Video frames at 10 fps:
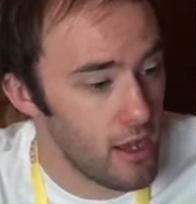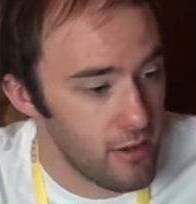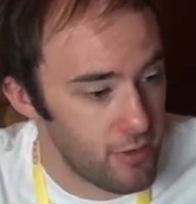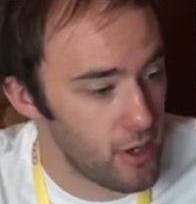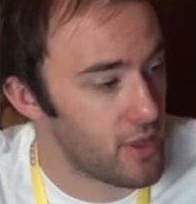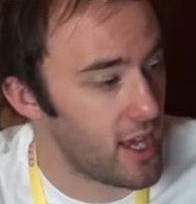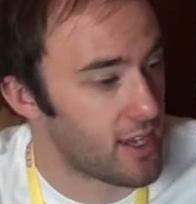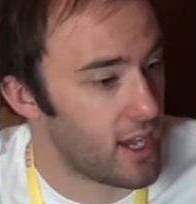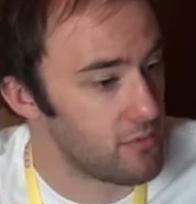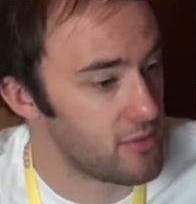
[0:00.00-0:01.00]
Follow that
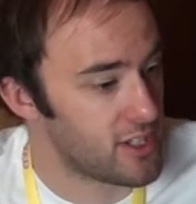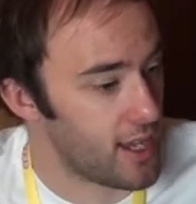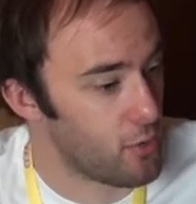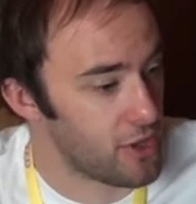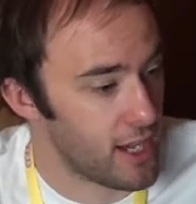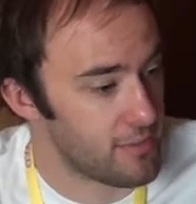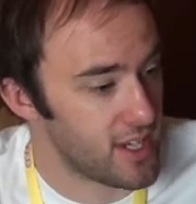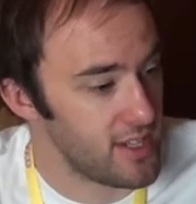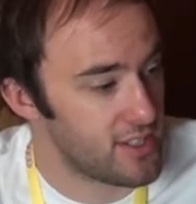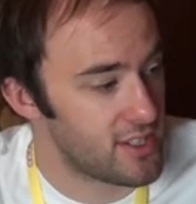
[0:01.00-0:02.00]
account to get all the
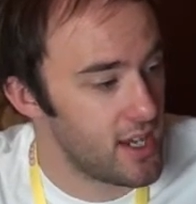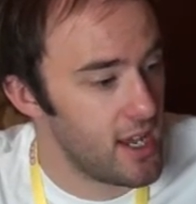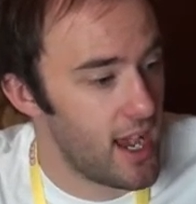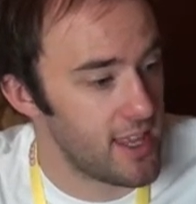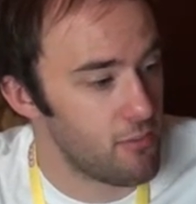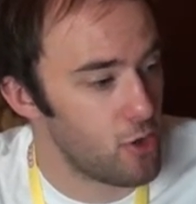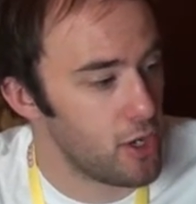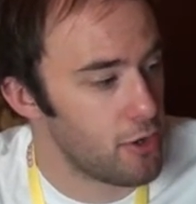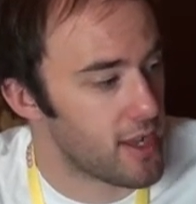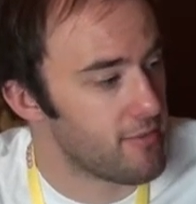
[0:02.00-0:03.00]
updates, and then what you're
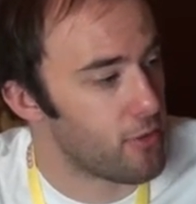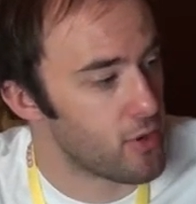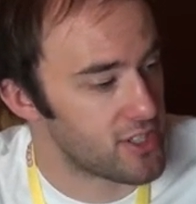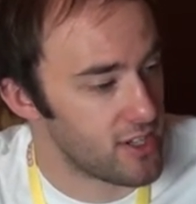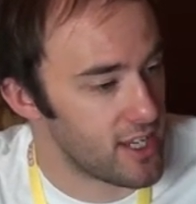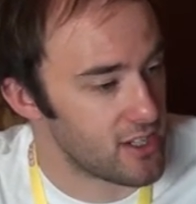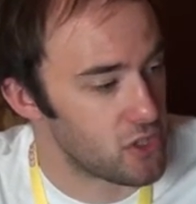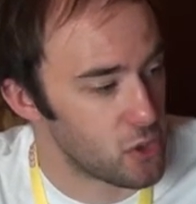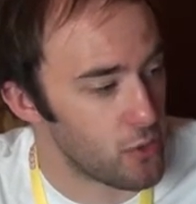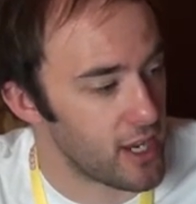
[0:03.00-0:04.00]
looking for is the latest story